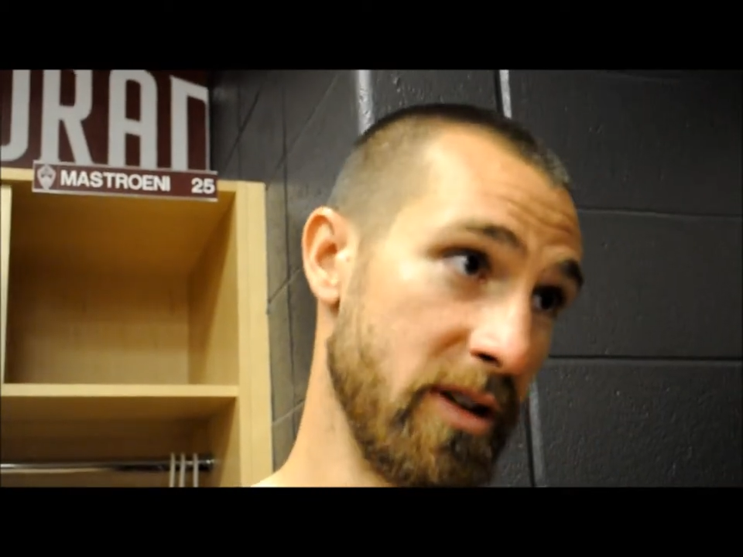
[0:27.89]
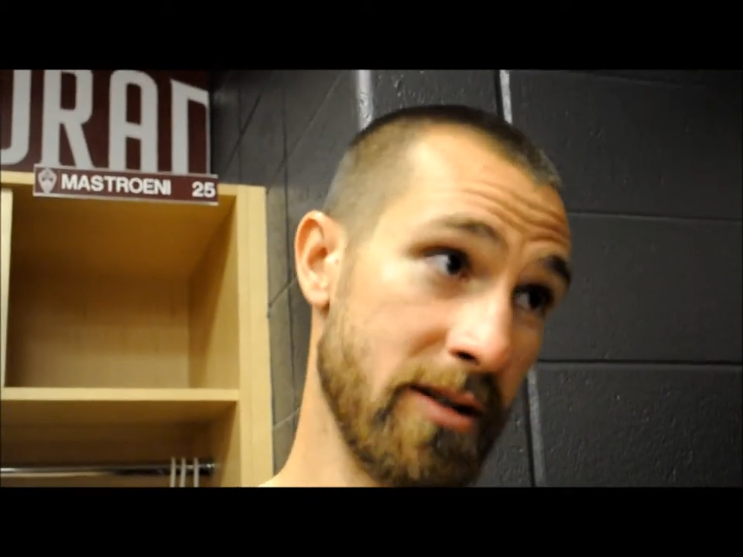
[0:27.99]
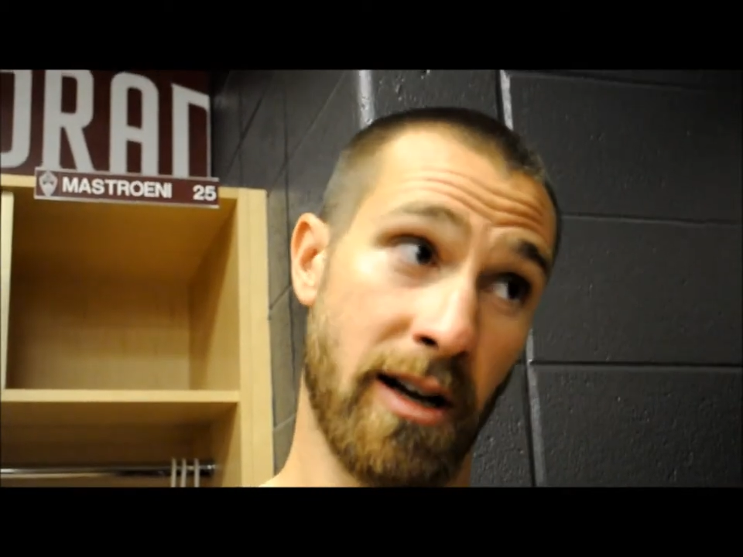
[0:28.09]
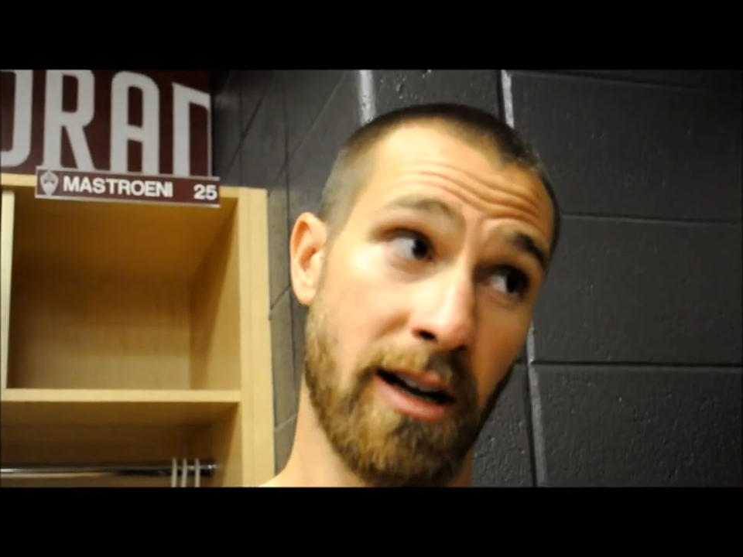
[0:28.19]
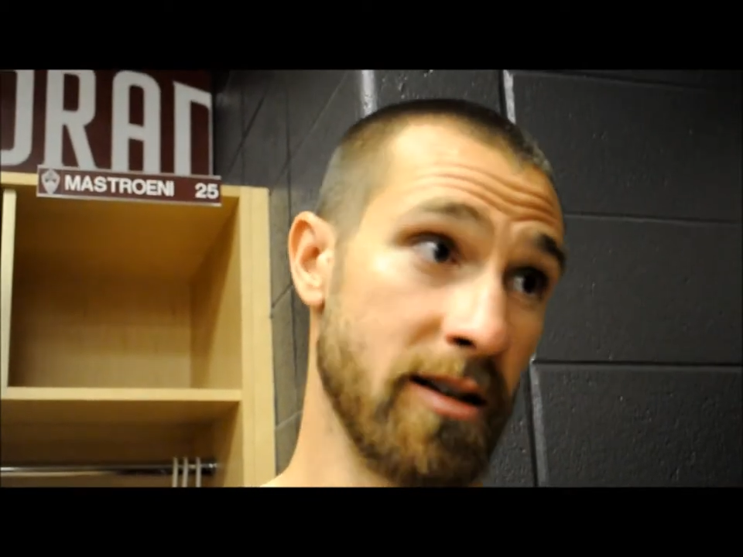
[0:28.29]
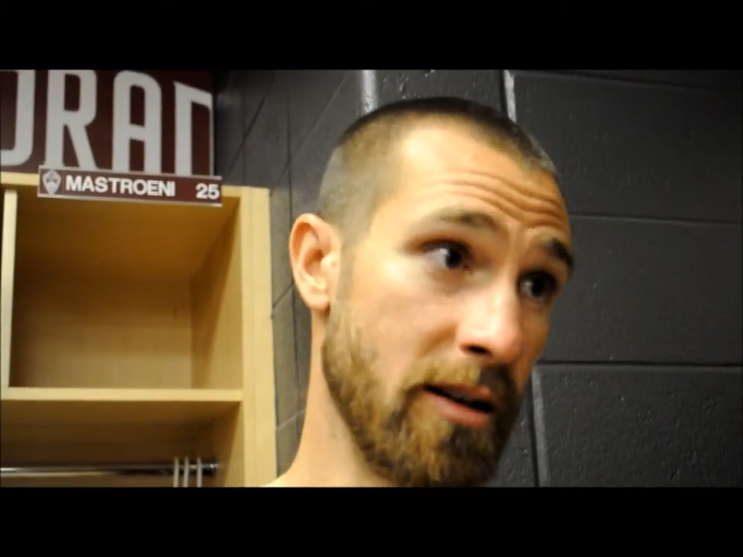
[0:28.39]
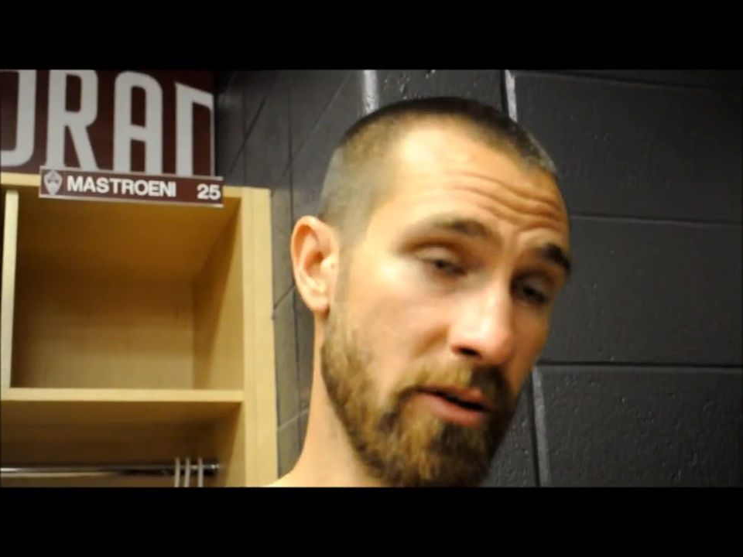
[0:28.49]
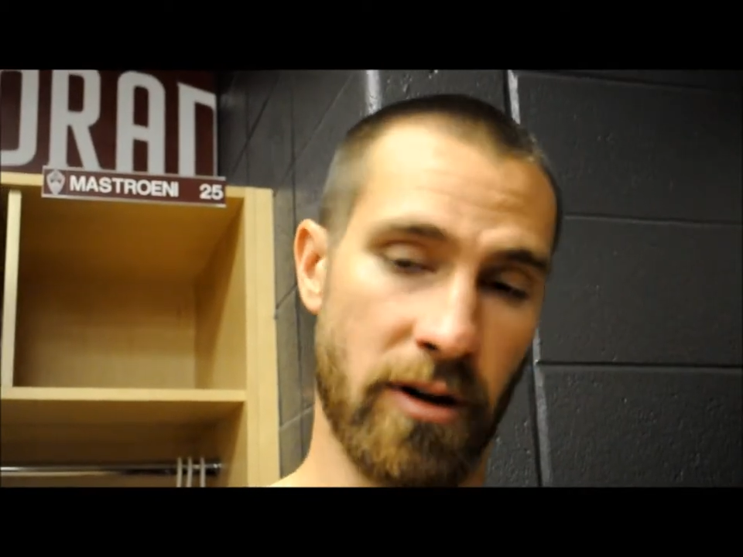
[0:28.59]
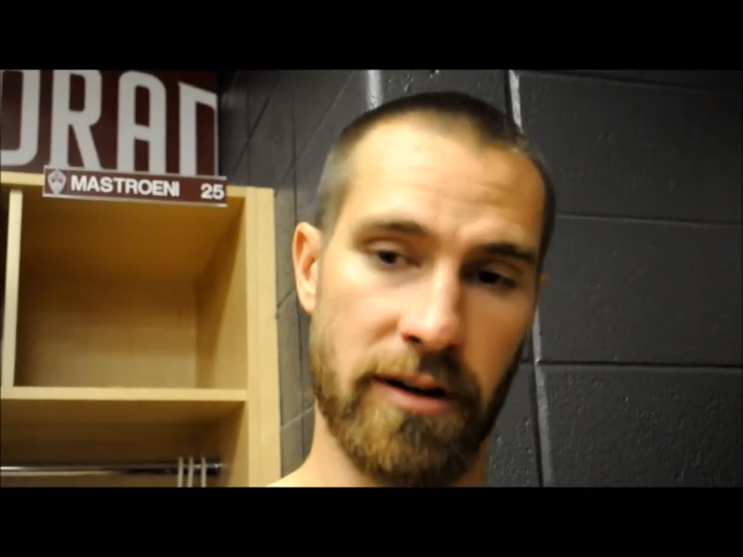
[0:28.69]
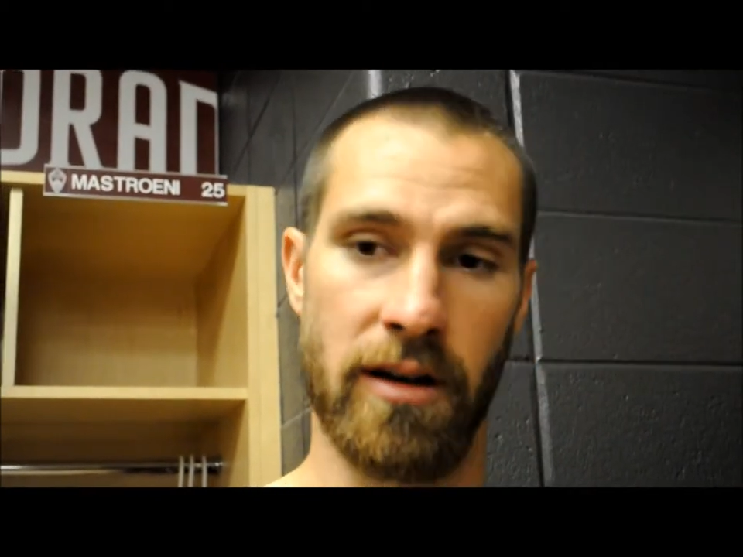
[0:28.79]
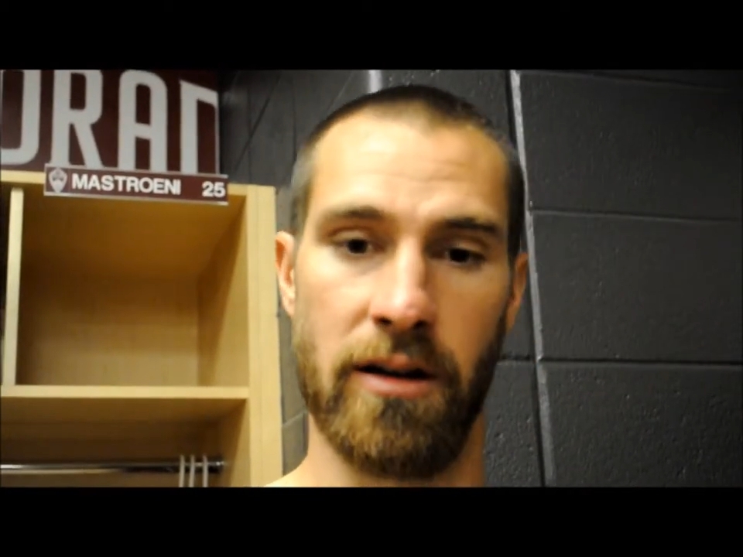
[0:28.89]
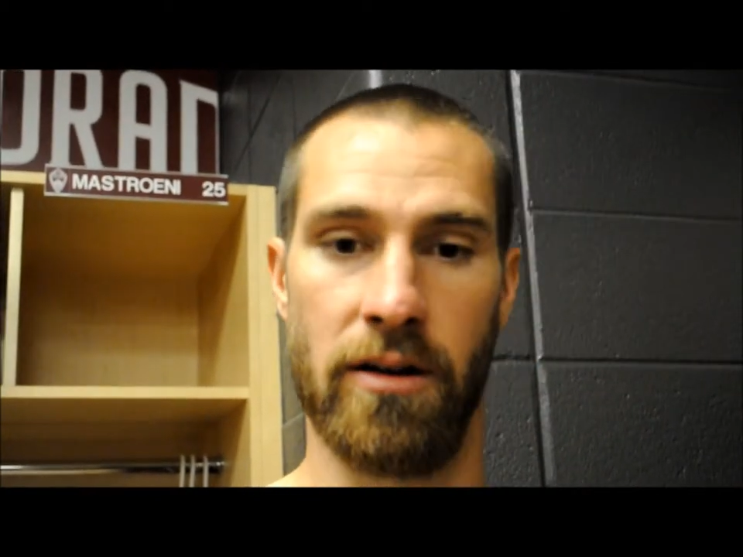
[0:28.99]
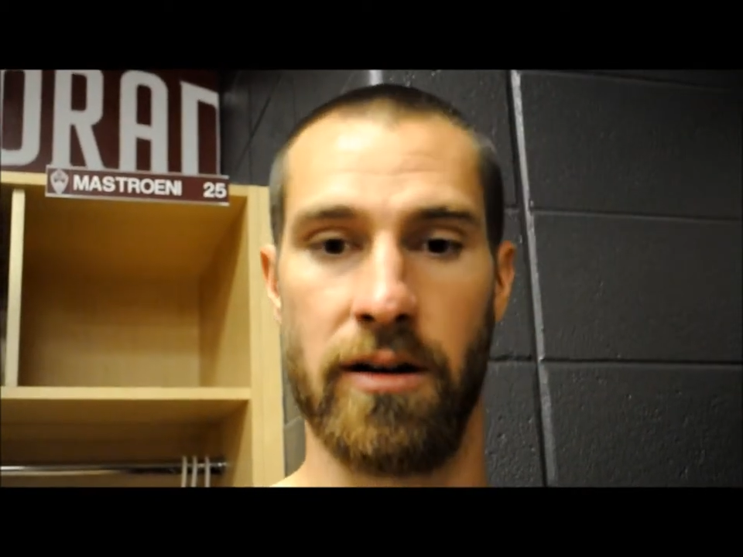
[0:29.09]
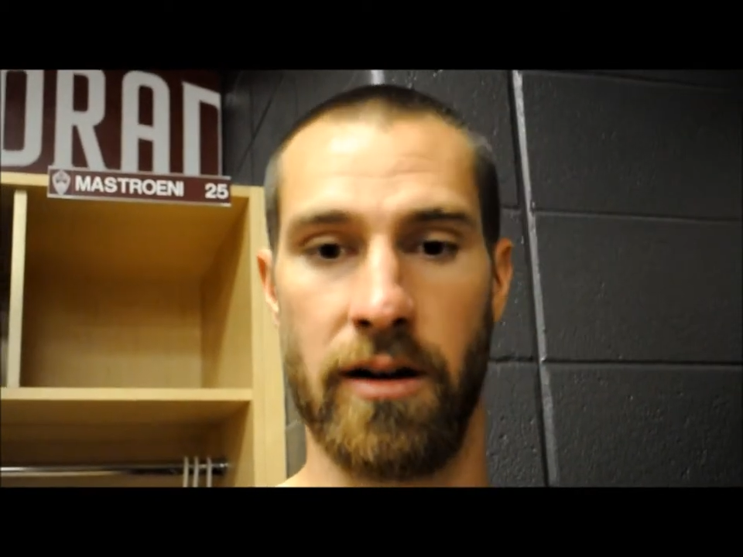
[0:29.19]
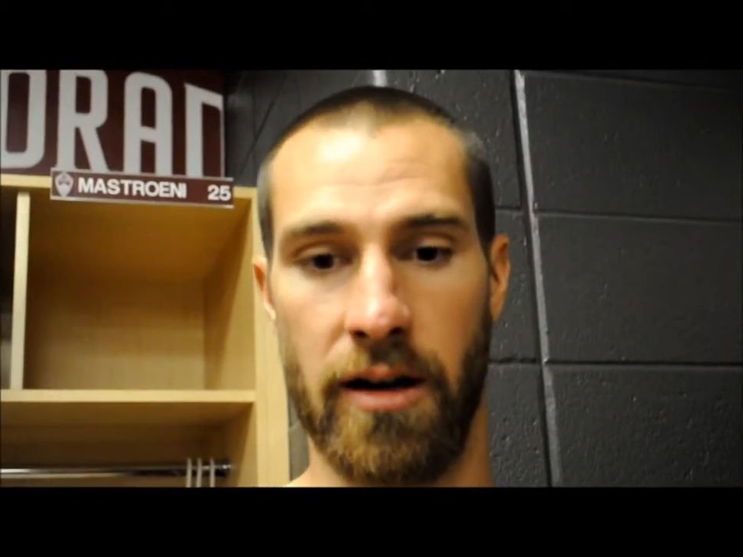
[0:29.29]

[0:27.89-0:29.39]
We still got a ton of work to do,